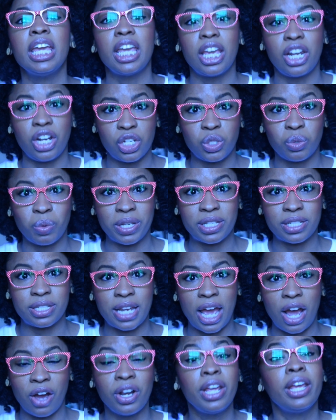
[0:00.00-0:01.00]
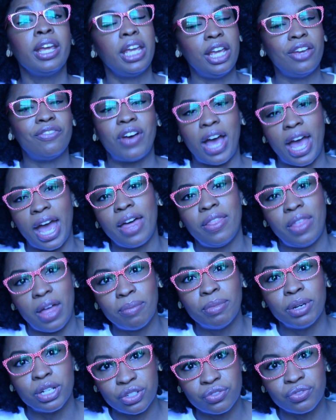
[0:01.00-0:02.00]
in a twist out, if I had
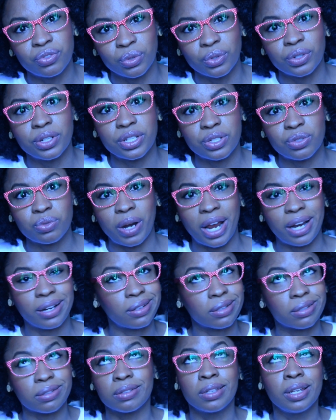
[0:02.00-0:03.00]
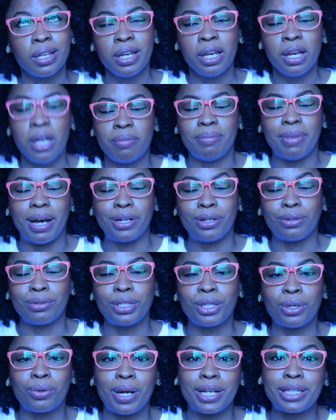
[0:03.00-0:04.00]
that much fullness, right? Because mine don't
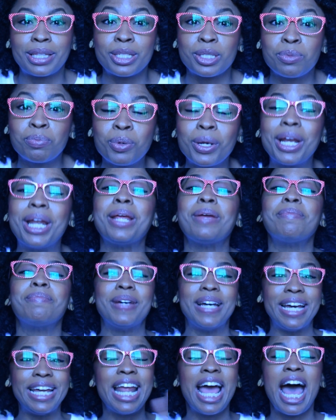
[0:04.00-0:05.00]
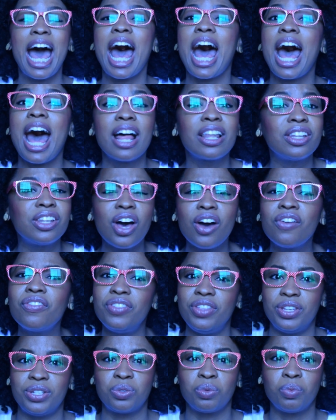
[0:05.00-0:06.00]
look quite this pretty, but I
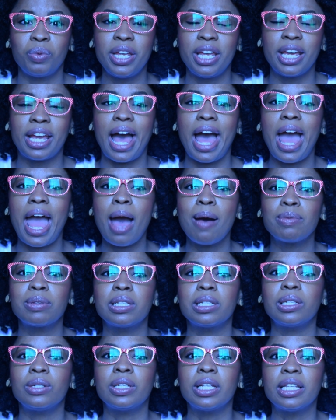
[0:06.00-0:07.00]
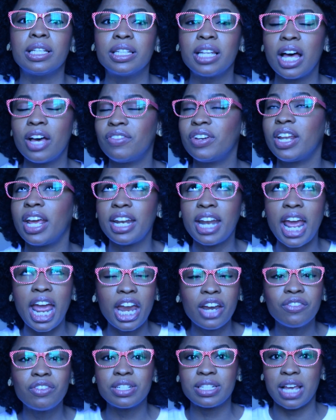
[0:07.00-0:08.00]
love this wig. I absolutely love it. And
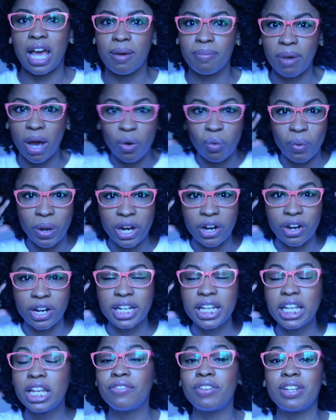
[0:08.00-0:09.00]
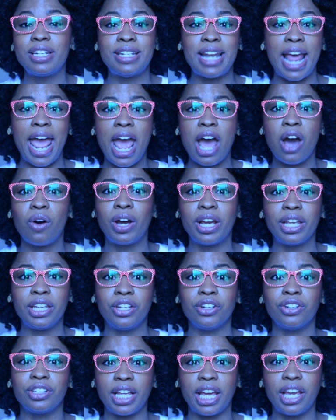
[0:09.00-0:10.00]
every time I wear it, even now, a
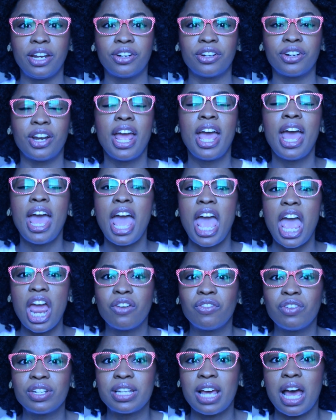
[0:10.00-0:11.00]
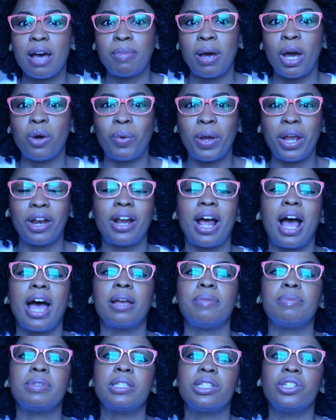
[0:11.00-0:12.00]
year later, every time I wear it, I
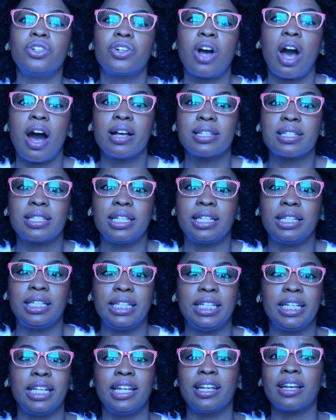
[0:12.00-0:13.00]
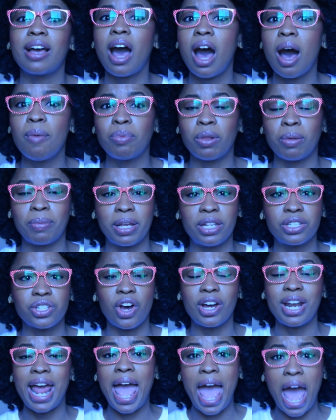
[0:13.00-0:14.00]
am still constantly getting compliments
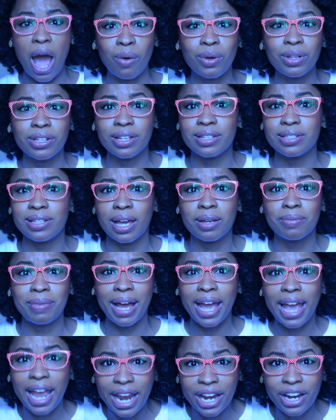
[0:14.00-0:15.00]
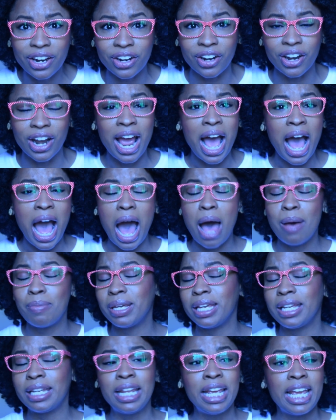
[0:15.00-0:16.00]
on how it looks like my hair. I
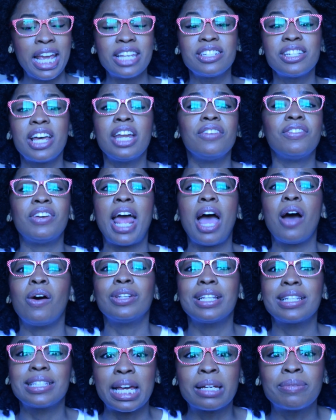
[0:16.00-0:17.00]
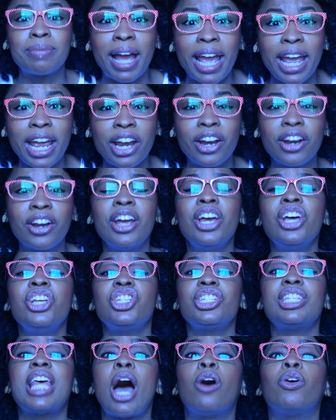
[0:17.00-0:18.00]
mean, it's not even how it looks like my hair,
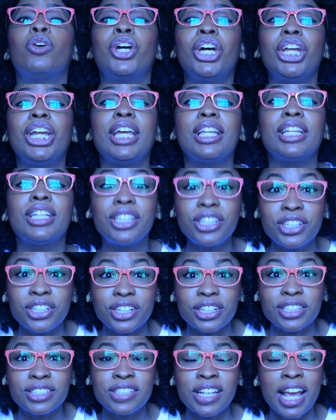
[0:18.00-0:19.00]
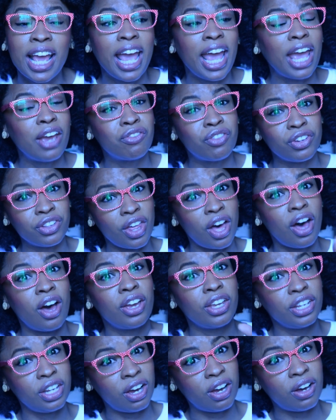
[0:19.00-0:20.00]
just how good it looks. And for
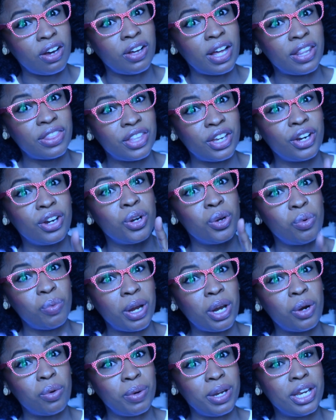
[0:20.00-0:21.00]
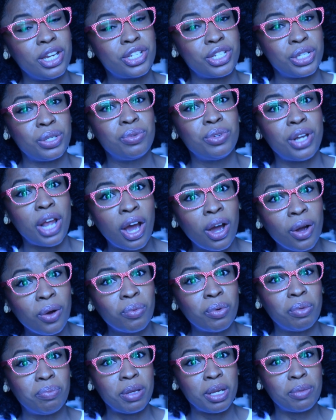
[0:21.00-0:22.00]
y'all out there who wear wigs, you know
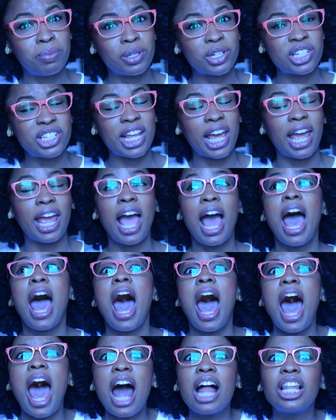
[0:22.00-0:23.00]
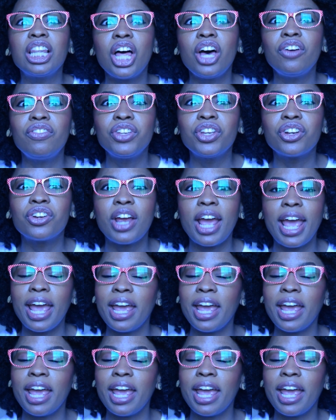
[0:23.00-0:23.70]
when people are saying, I love your hair.